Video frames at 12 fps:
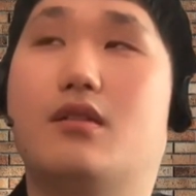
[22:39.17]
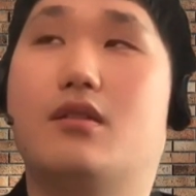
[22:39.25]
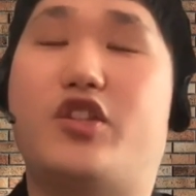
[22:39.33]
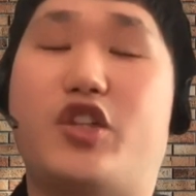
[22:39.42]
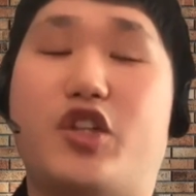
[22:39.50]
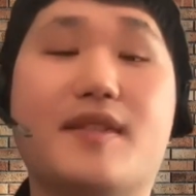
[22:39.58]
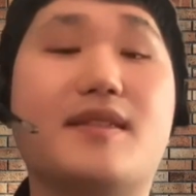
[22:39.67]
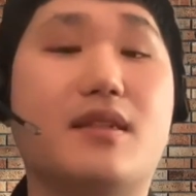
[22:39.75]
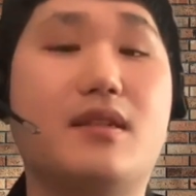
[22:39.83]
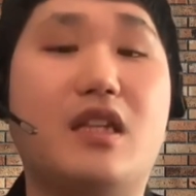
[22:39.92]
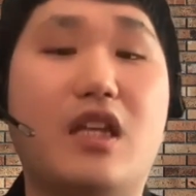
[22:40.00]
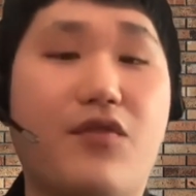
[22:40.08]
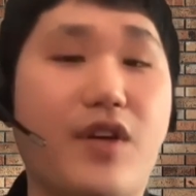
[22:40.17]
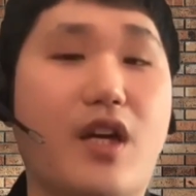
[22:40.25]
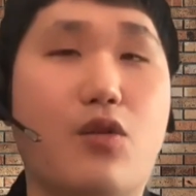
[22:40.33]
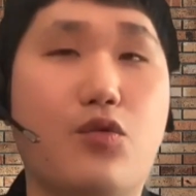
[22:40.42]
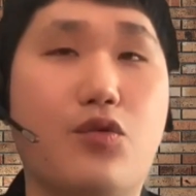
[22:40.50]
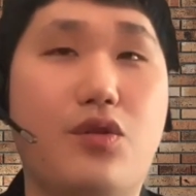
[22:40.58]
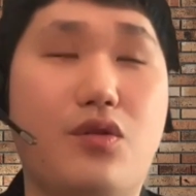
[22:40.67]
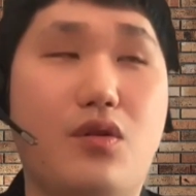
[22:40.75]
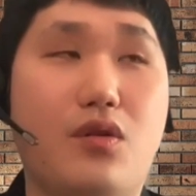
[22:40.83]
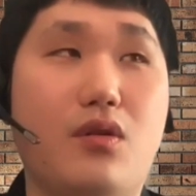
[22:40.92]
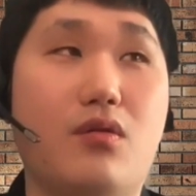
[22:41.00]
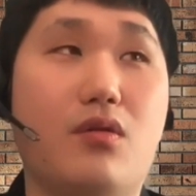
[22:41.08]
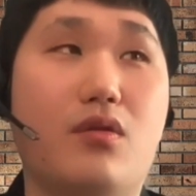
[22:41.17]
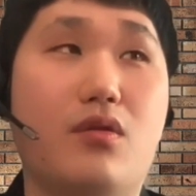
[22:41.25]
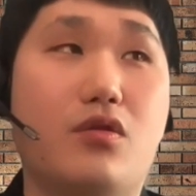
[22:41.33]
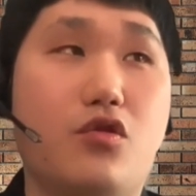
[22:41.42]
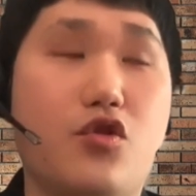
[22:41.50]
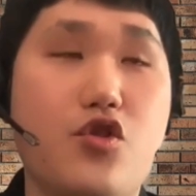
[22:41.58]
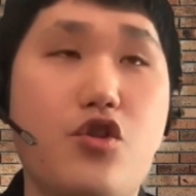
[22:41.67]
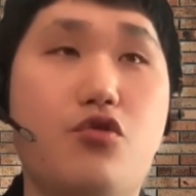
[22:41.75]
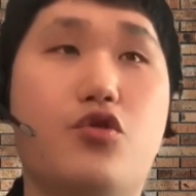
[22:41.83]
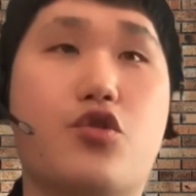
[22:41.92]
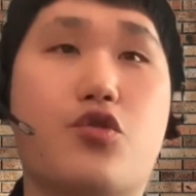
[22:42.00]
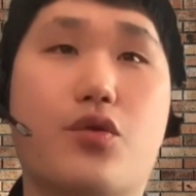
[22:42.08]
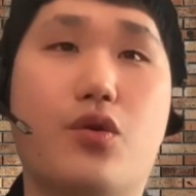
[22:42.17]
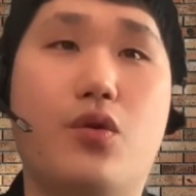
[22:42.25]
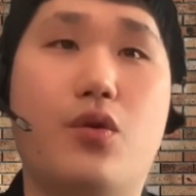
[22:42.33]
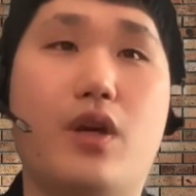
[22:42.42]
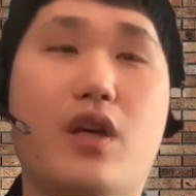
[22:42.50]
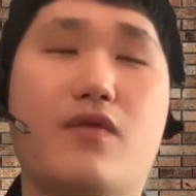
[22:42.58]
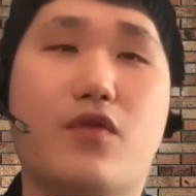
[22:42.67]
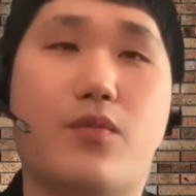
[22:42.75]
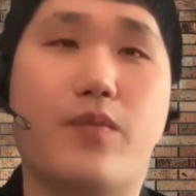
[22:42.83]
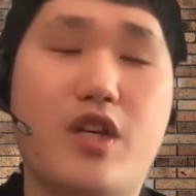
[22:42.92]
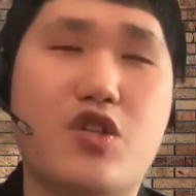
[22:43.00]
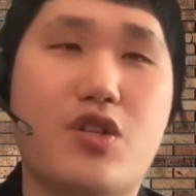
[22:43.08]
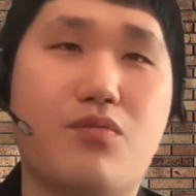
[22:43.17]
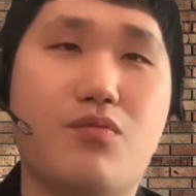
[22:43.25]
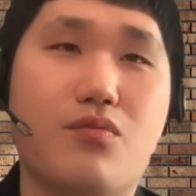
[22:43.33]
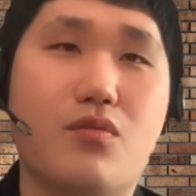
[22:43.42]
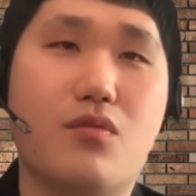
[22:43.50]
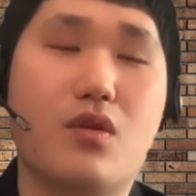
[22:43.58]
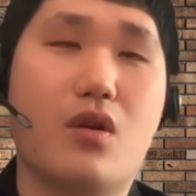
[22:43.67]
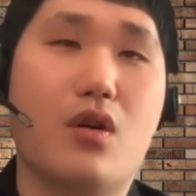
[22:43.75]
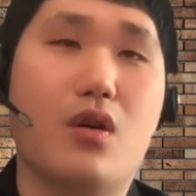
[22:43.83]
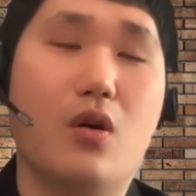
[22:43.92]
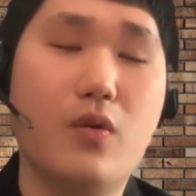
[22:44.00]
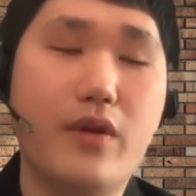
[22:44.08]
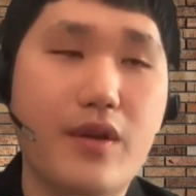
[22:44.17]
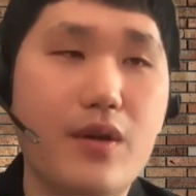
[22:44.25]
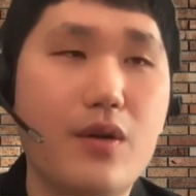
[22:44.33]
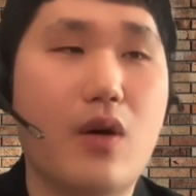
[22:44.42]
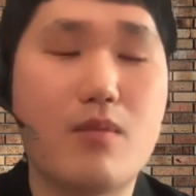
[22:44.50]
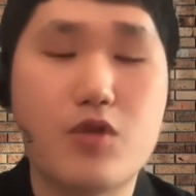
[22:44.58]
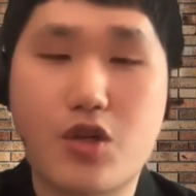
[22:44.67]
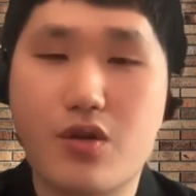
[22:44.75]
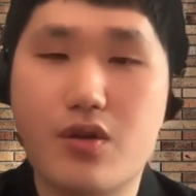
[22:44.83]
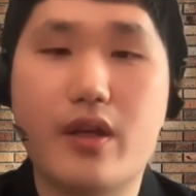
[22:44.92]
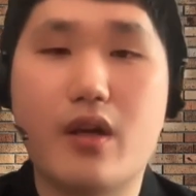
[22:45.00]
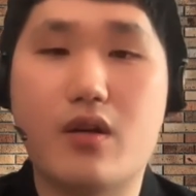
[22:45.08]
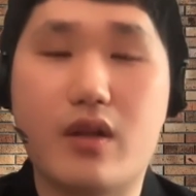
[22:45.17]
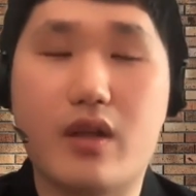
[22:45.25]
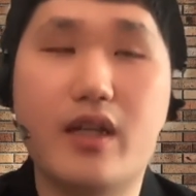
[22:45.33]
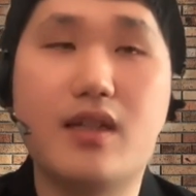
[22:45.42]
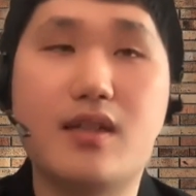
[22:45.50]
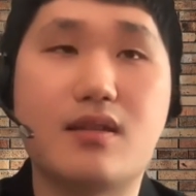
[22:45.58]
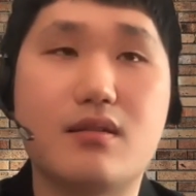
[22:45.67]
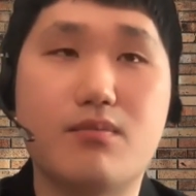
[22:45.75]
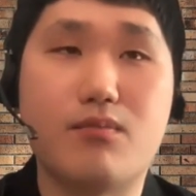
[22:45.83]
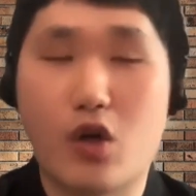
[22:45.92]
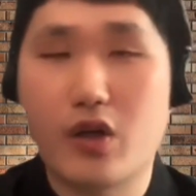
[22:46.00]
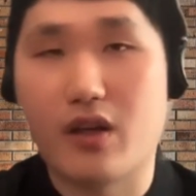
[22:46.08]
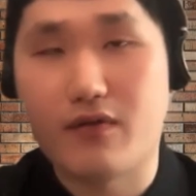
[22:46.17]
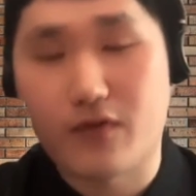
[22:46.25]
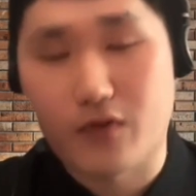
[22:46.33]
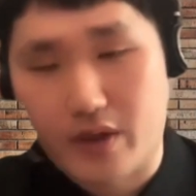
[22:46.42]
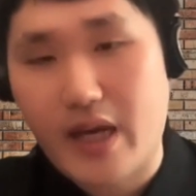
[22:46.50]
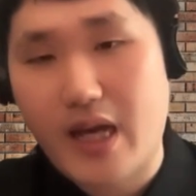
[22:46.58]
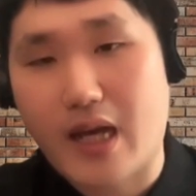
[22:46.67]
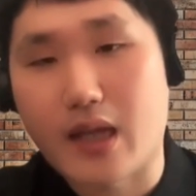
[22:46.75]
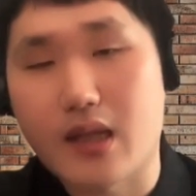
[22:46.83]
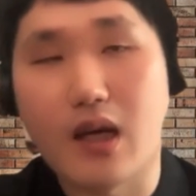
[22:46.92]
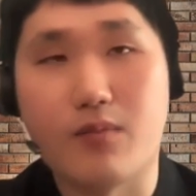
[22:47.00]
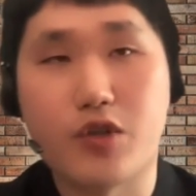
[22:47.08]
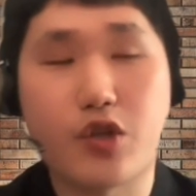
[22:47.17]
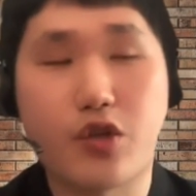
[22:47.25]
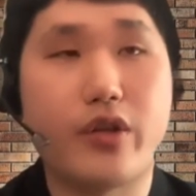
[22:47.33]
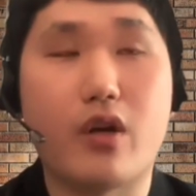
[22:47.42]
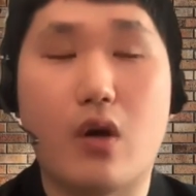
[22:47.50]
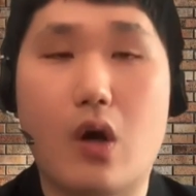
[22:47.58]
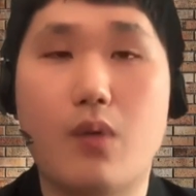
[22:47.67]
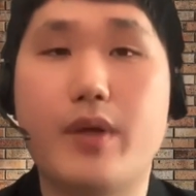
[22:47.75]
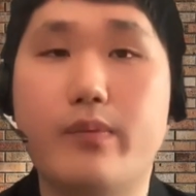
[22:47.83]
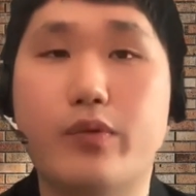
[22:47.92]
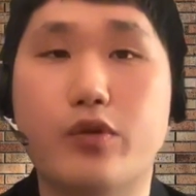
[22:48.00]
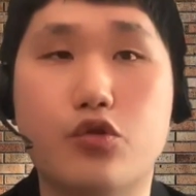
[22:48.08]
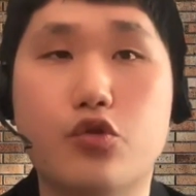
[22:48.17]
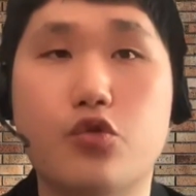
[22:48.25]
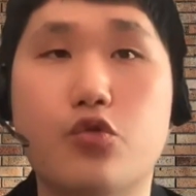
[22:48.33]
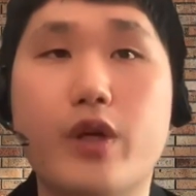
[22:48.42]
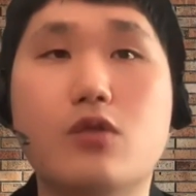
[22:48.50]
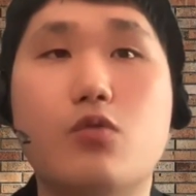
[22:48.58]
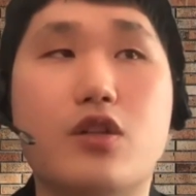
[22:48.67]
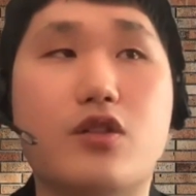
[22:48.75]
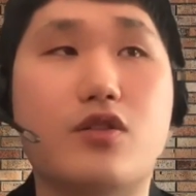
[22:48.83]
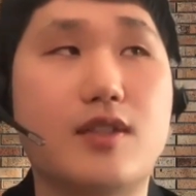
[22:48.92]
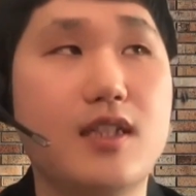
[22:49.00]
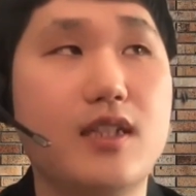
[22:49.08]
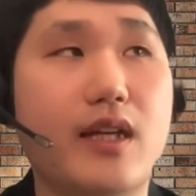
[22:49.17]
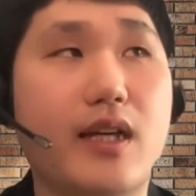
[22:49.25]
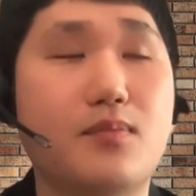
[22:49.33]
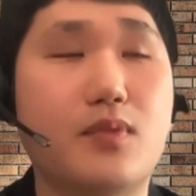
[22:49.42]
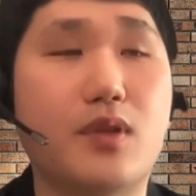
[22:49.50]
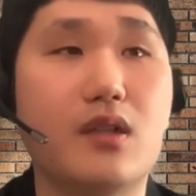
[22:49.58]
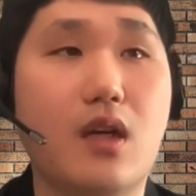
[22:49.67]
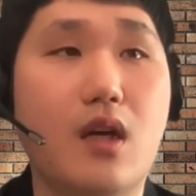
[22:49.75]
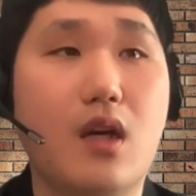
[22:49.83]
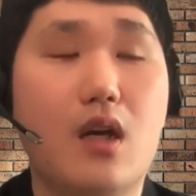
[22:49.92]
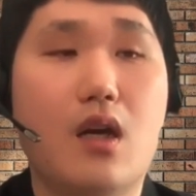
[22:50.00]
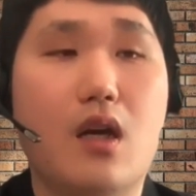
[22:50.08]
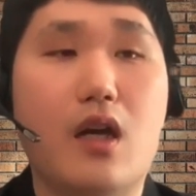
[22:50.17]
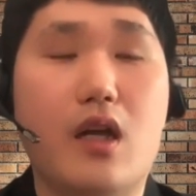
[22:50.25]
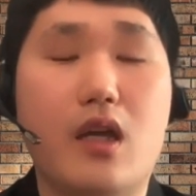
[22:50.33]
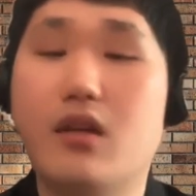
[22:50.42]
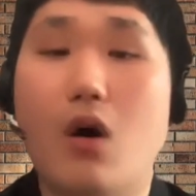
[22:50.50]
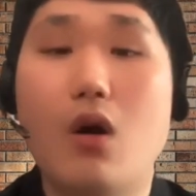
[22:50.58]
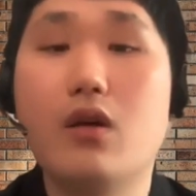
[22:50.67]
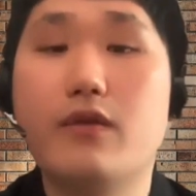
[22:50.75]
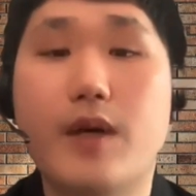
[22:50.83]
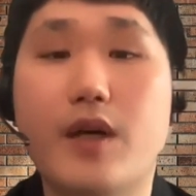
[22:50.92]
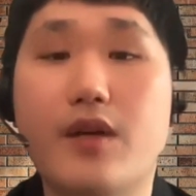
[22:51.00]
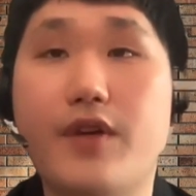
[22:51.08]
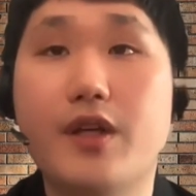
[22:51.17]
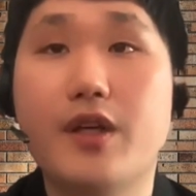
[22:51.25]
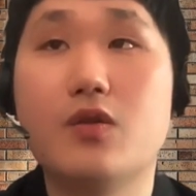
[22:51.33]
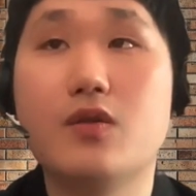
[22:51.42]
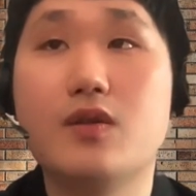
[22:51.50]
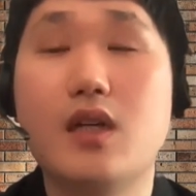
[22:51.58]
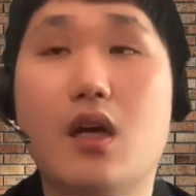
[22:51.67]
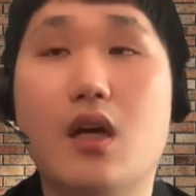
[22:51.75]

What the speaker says: just giving out neutral information. Although I'm sure there is market for that. I'm sure there are people who will want to see that. But in all of my videos,